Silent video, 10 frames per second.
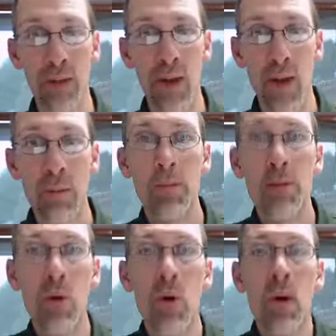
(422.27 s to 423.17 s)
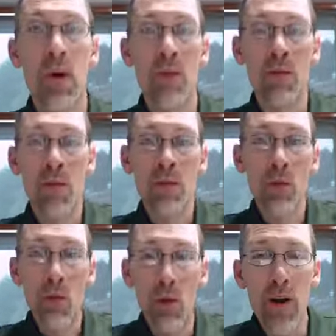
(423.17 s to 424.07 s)
I mean, so this
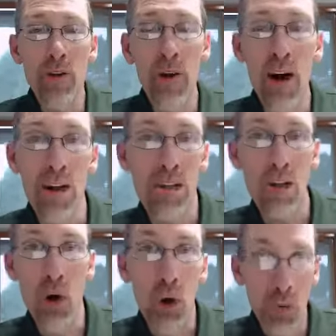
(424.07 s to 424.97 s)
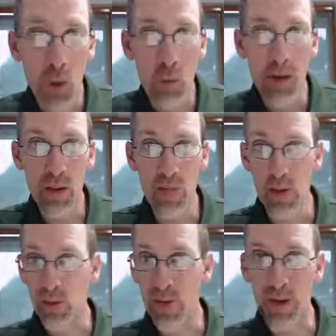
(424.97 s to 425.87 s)
glory of God is the overwhelming
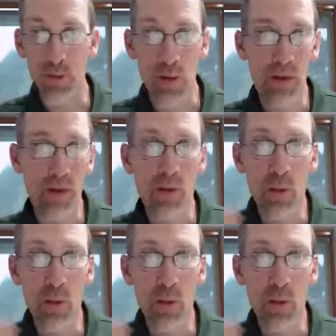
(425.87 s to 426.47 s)
effect of God's presence,